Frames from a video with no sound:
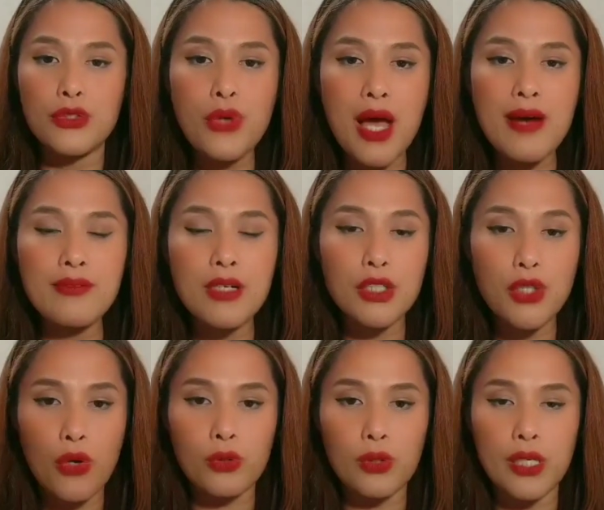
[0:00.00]
you have a
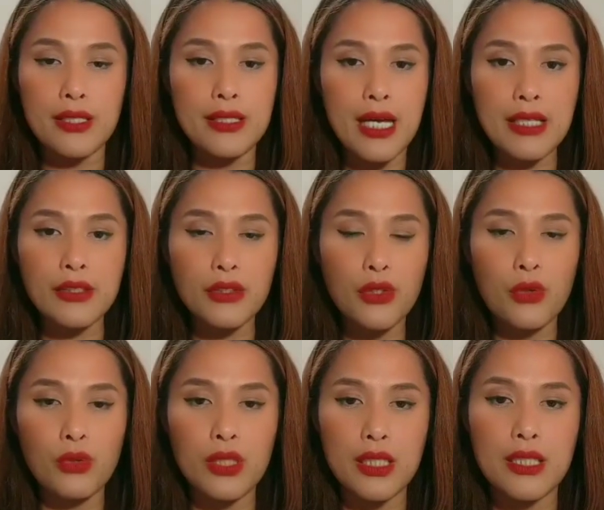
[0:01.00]
goal, and that
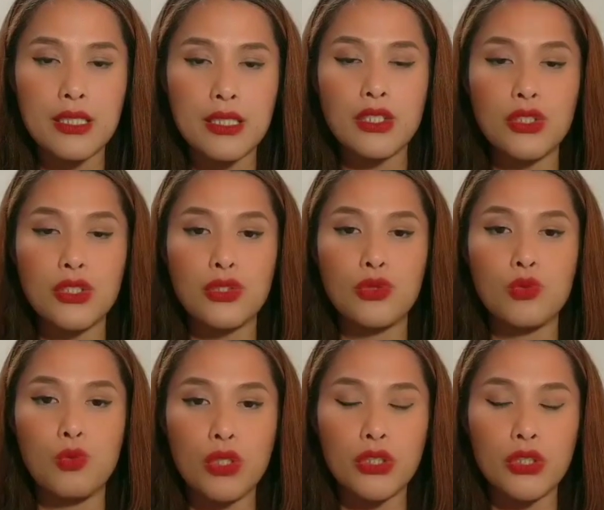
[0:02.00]
goal is
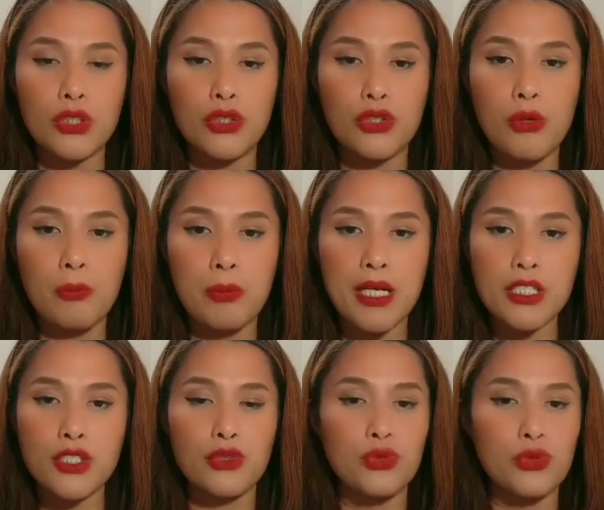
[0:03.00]
you want your
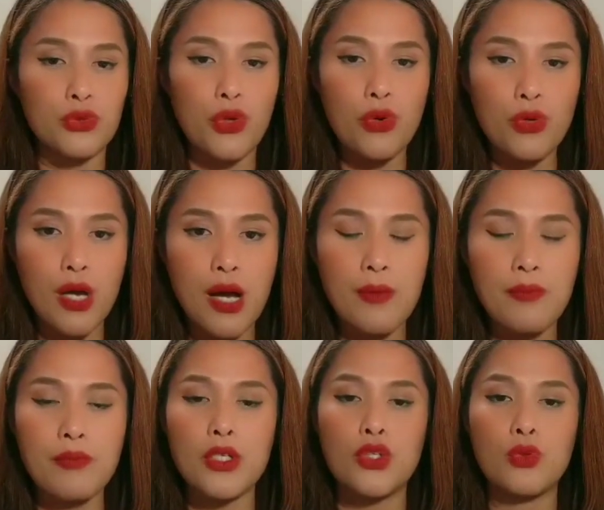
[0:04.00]
complexion to tone
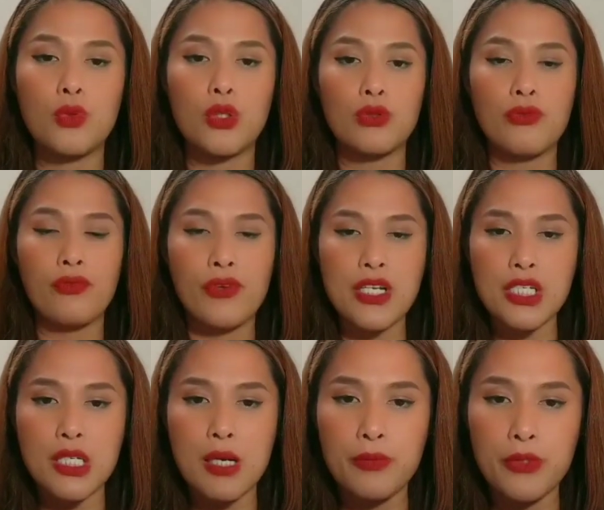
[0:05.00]
up, you want to
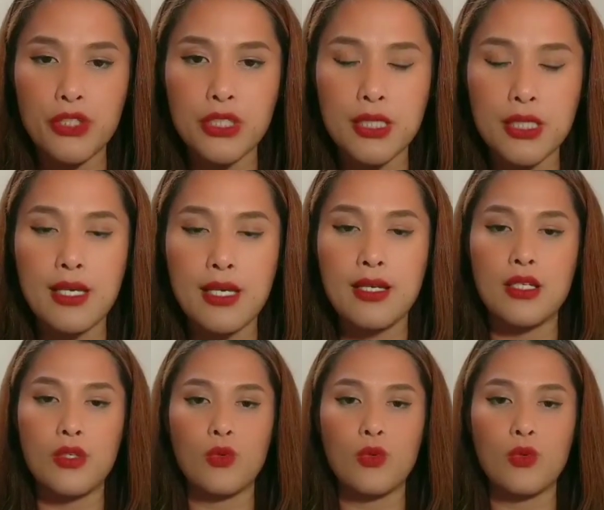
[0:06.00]
freshen up your skin,